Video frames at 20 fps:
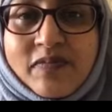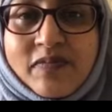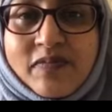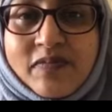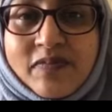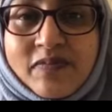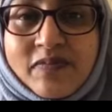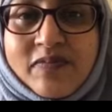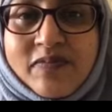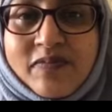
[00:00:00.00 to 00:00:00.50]

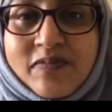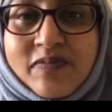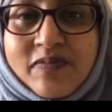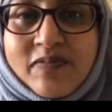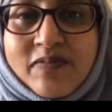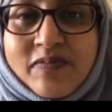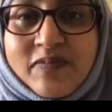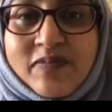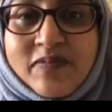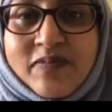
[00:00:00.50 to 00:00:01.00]

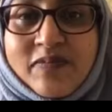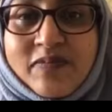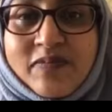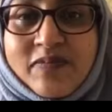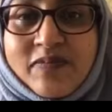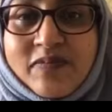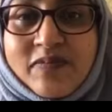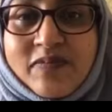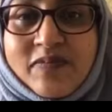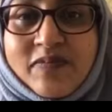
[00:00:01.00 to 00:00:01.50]

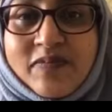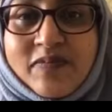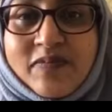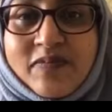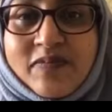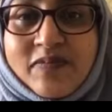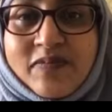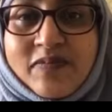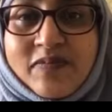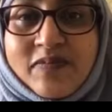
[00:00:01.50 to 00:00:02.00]

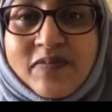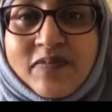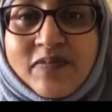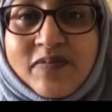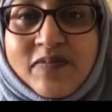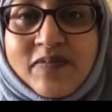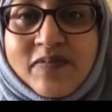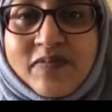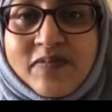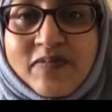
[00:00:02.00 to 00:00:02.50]

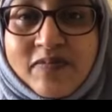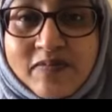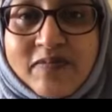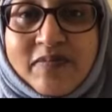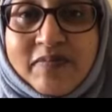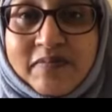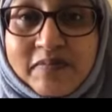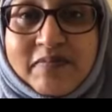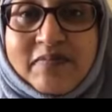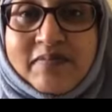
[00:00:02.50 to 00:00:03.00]

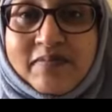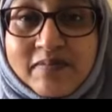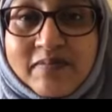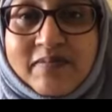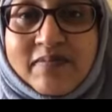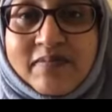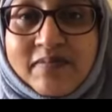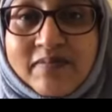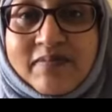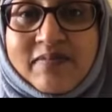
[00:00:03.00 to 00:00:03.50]

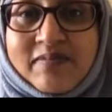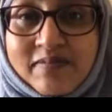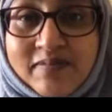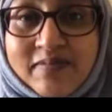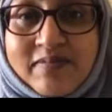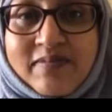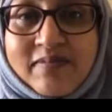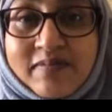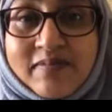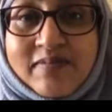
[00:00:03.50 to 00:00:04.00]

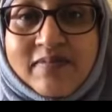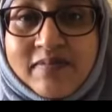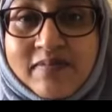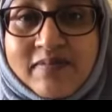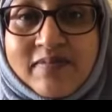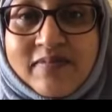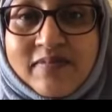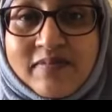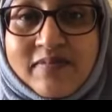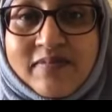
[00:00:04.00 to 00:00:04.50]

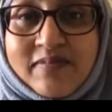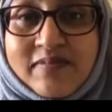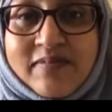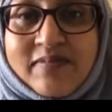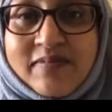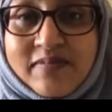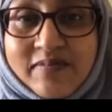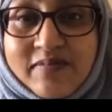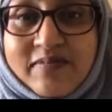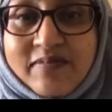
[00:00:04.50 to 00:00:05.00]

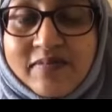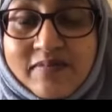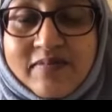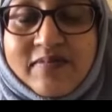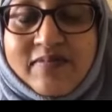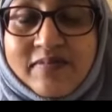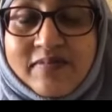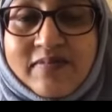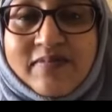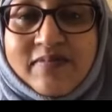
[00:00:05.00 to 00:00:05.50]

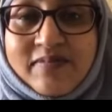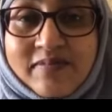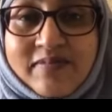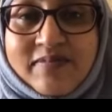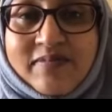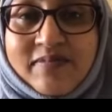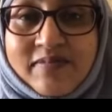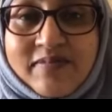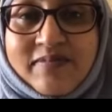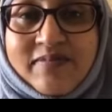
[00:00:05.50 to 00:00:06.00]

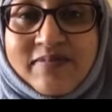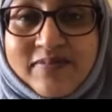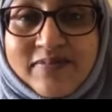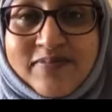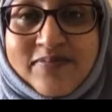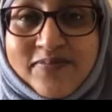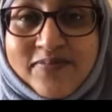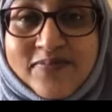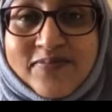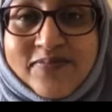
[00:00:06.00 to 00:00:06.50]

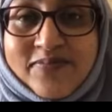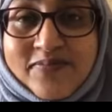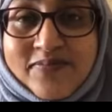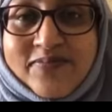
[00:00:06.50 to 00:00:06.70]
This person isn't speaking.